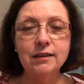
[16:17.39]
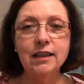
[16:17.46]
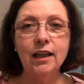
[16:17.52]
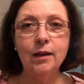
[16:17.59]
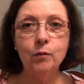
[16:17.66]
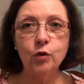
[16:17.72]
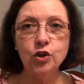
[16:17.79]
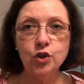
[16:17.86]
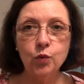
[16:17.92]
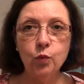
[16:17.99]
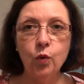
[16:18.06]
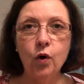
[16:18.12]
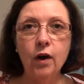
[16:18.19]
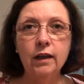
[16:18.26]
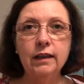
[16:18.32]
tell them what you
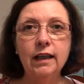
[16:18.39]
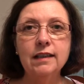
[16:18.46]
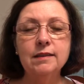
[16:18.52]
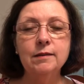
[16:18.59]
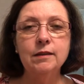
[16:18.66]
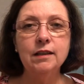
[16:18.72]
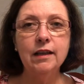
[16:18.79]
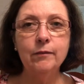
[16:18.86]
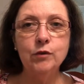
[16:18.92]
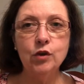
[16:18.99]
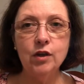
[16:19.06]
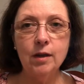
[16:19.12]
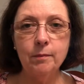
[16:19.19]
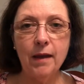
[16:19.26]
want, and give them your